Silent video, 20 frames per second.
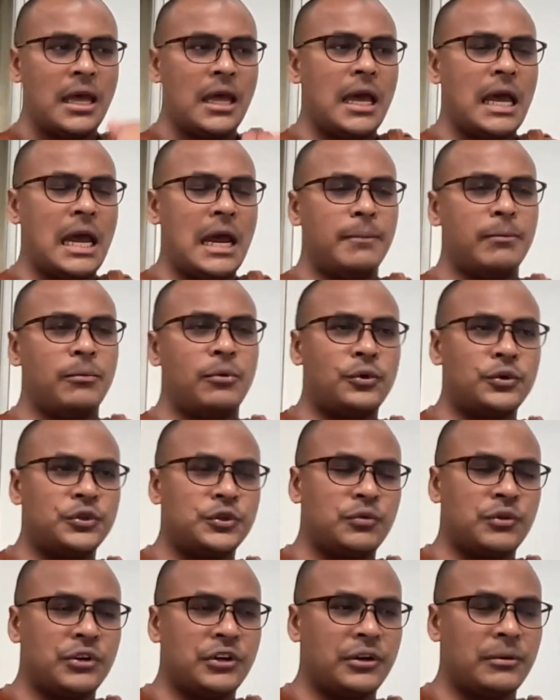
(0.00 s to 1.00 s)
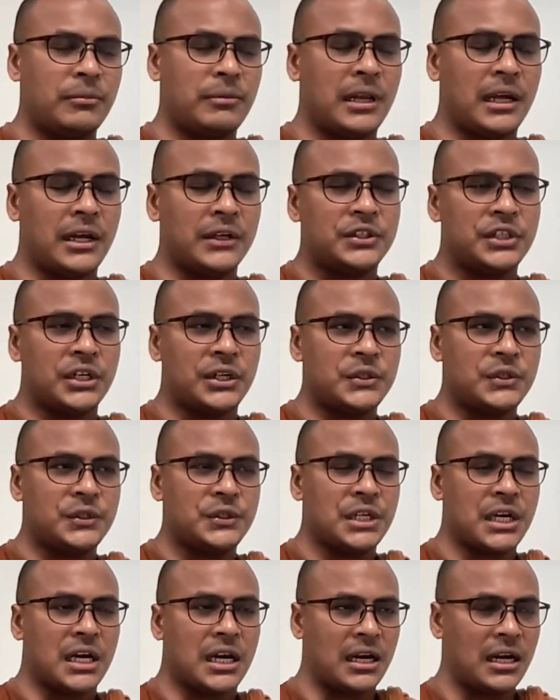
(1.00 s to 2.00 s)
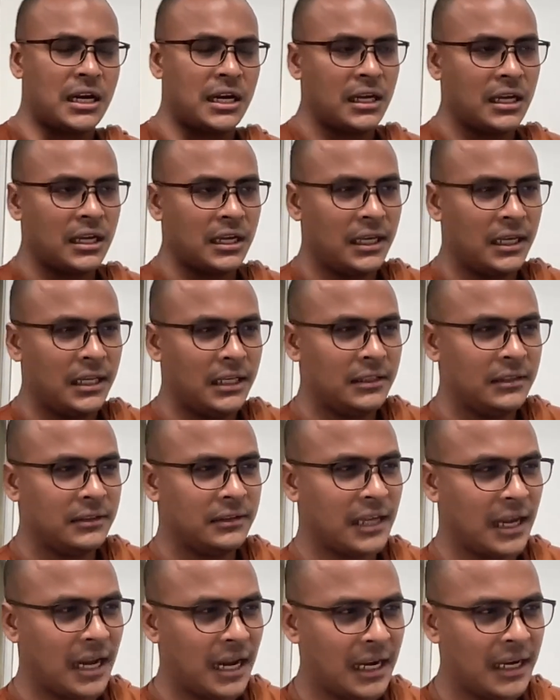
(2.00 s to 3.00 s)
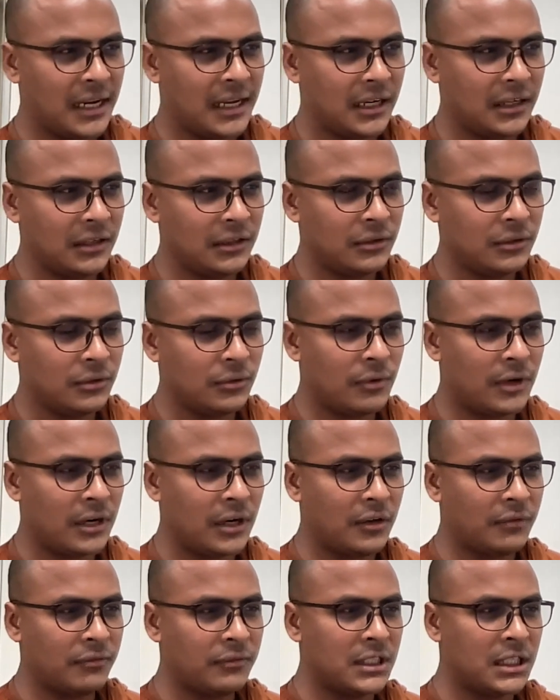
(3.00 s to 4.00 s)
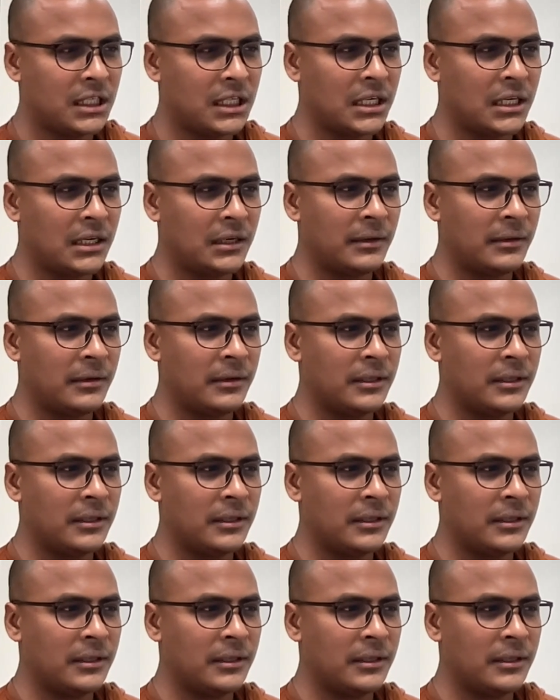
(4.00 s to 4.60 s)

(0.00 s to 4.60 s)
And most venerable Achancha in Thailand, one of the